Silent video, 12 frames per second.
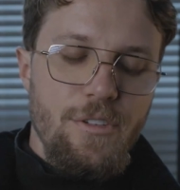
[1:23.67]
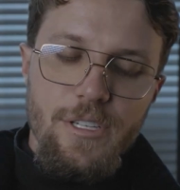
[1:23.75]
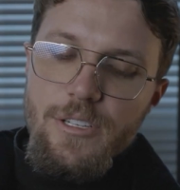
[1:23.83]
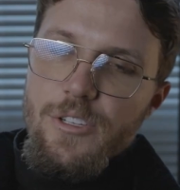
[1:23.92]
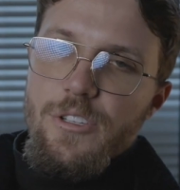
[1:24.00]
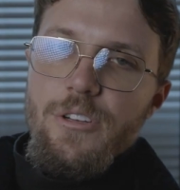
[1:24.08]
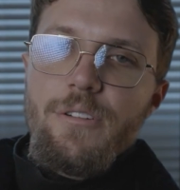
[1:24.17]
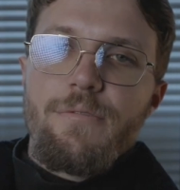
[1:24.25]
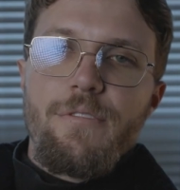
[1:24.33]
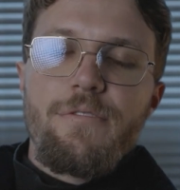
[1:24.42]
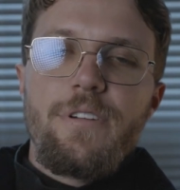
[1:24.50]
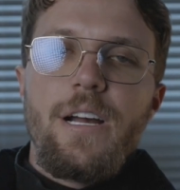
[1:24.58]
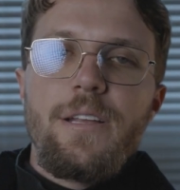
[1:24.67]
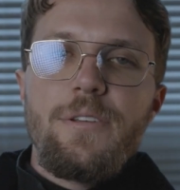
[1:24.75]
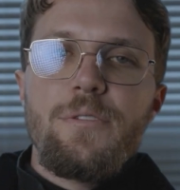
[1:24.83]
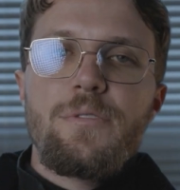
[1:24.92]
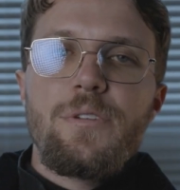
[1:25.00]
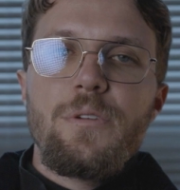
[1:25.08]
you can just learn for free on
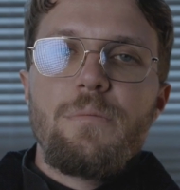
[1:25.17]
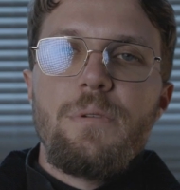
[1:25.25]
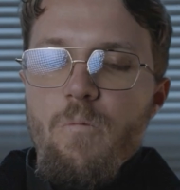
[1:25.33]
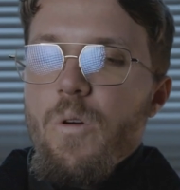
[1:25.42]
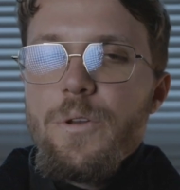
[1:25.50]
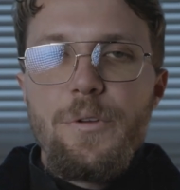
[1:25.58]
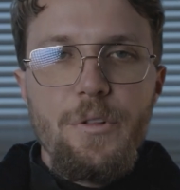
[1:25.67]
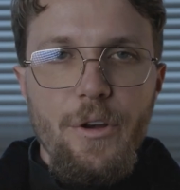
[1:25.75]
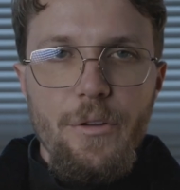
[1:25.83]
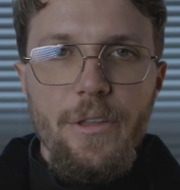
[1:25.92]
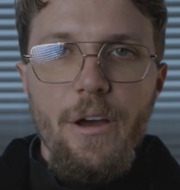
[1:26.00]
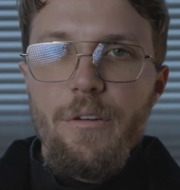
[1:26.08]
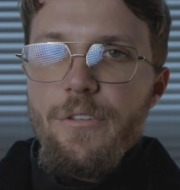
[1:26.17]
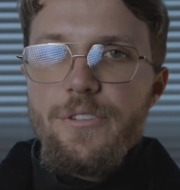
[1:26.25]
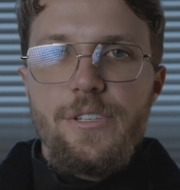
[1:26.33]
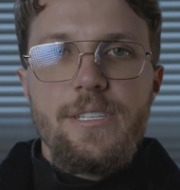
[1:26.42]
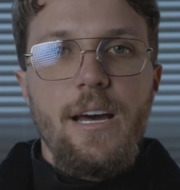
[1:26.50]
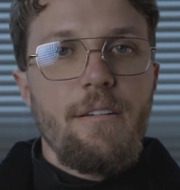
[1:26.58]
YouTube. What do you learn though?
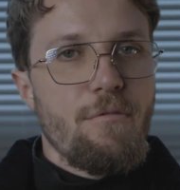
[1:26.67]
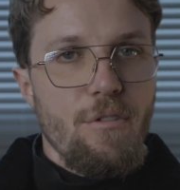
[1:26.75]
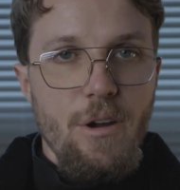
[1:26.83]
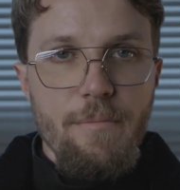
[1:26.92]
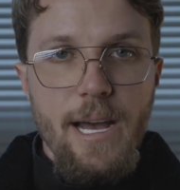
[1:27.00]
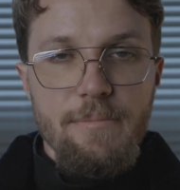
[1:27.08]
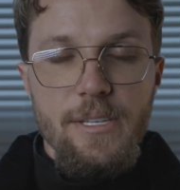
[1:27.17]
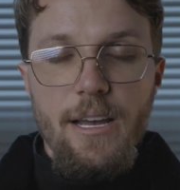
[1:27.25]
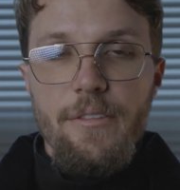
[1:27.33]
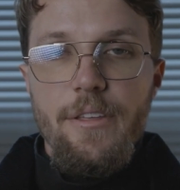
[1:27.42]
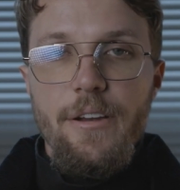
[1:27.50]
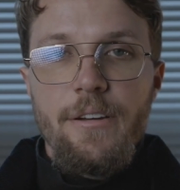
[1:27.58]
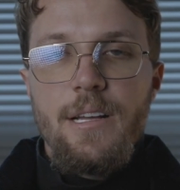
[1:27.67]
There's a ton of roadmaps out there.